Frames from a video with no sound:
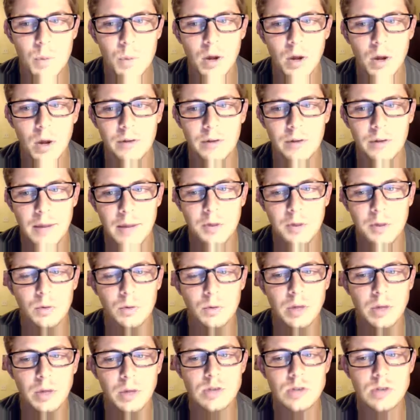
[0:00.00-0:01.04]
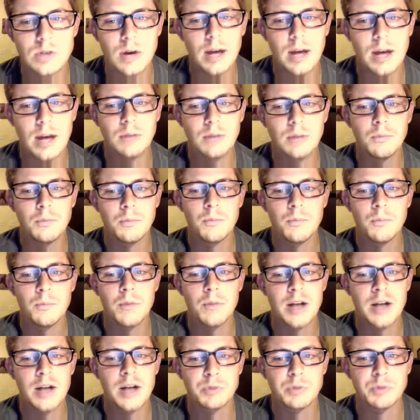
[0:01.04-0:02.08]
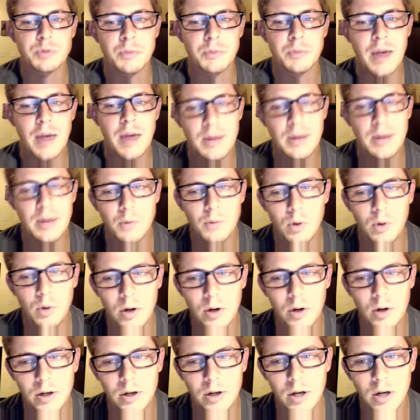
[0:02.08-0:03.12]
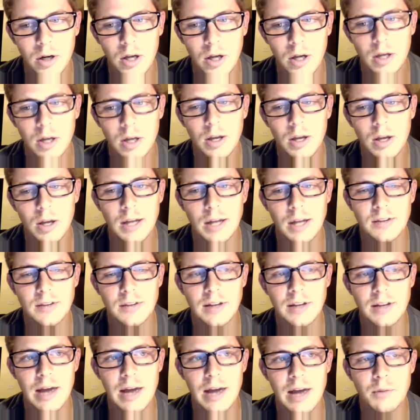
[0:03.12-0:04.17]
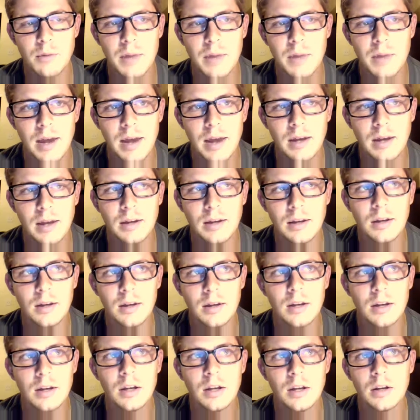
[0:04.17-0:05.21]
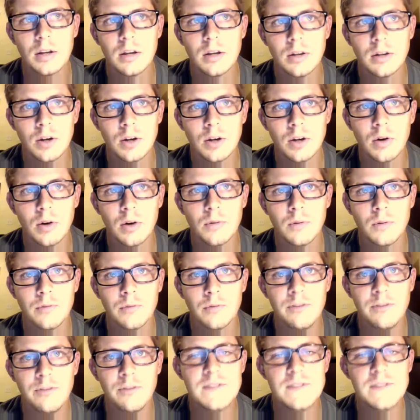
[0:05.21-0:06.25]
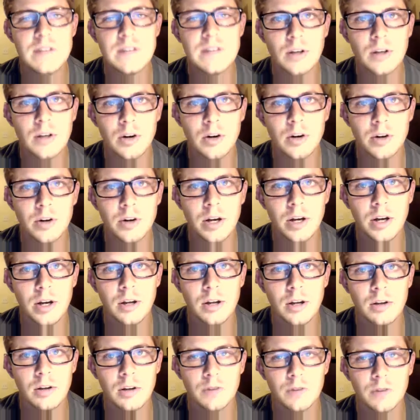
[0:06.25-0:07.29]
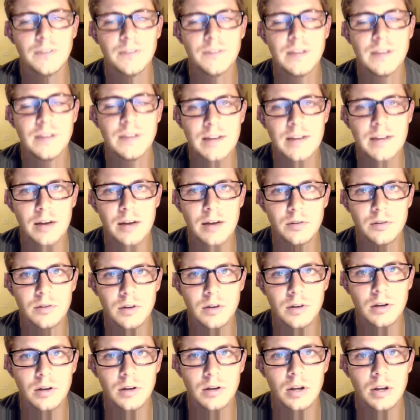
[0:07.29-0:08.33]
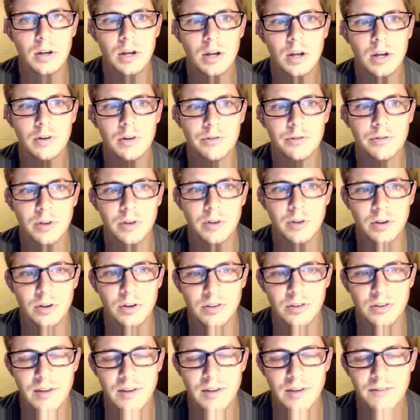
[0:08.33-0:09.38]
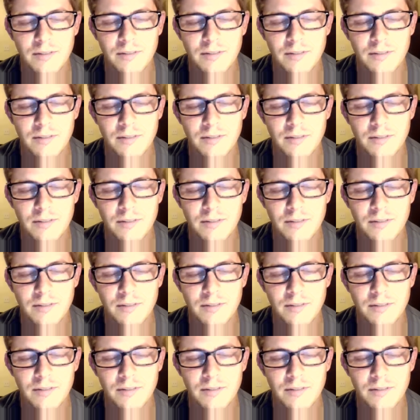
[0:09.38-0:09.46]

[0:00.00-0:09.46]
now I'm going to retrain, possibly pay more, and it's like now I'm paying, 1,500 or 15,000 for the same 5